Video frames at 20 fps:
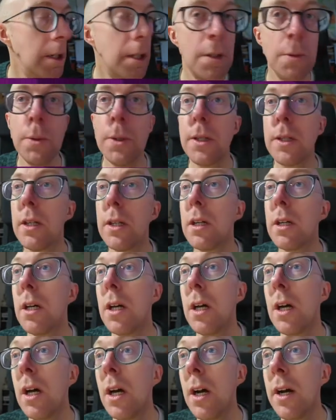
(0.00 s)
working.
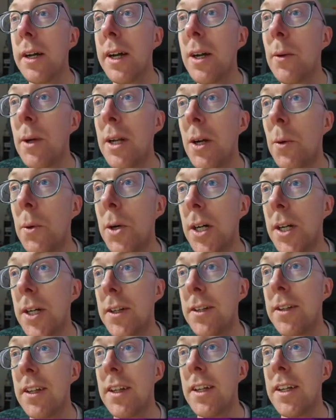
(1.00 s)
Okay, well, it
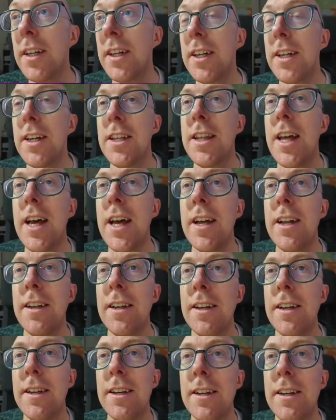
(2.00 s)
worked.
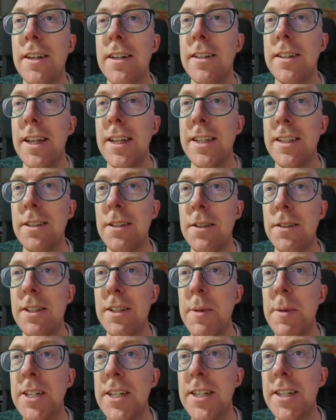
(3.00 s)
That sort of
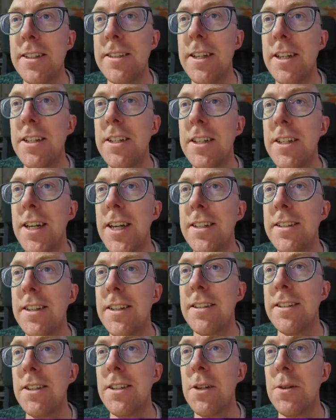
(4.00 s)
special extension that has an
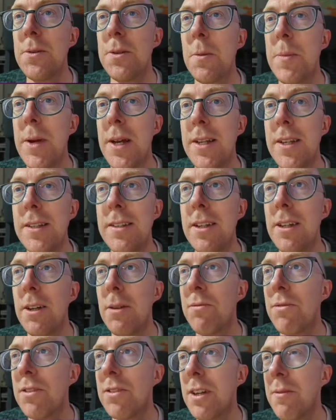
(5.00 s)
external dependency
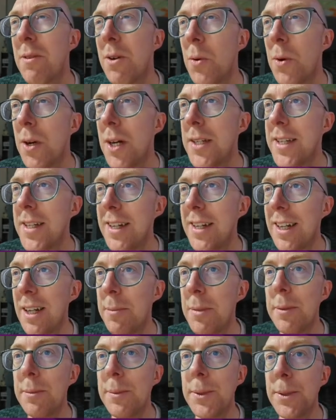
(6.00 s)
obviously requires a little
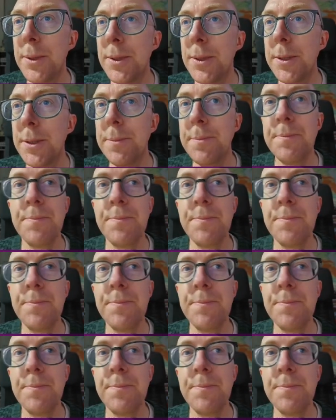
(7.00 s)
bit more